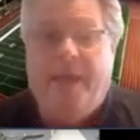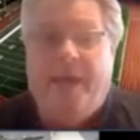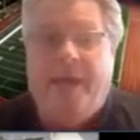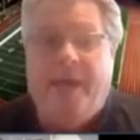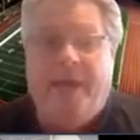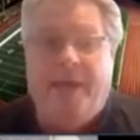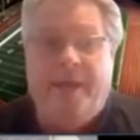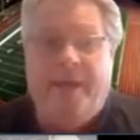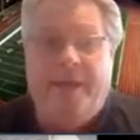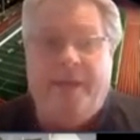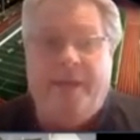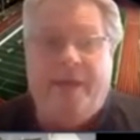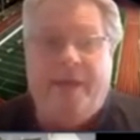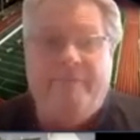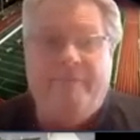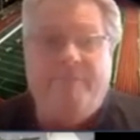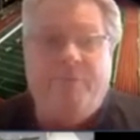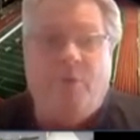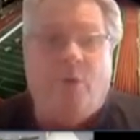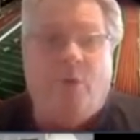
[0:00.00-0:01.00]
And
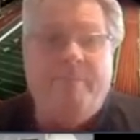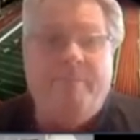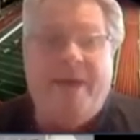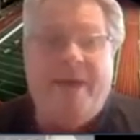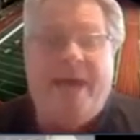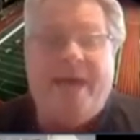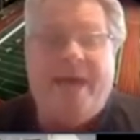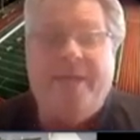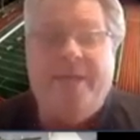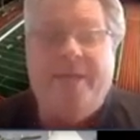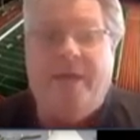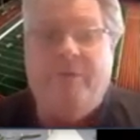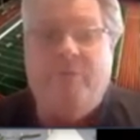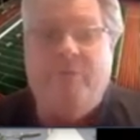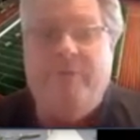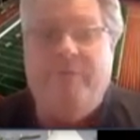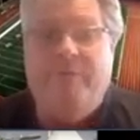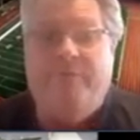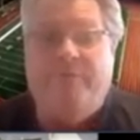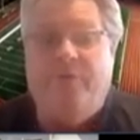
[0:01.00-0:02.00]
I've gone back and I
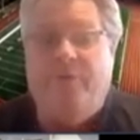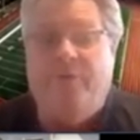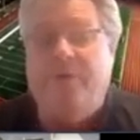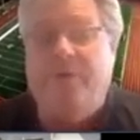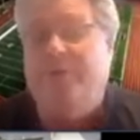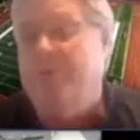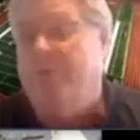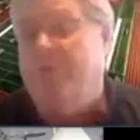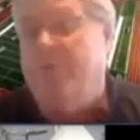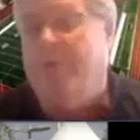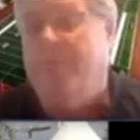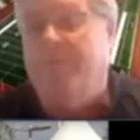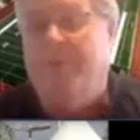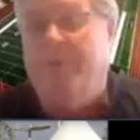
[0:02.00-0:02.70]
referred to them.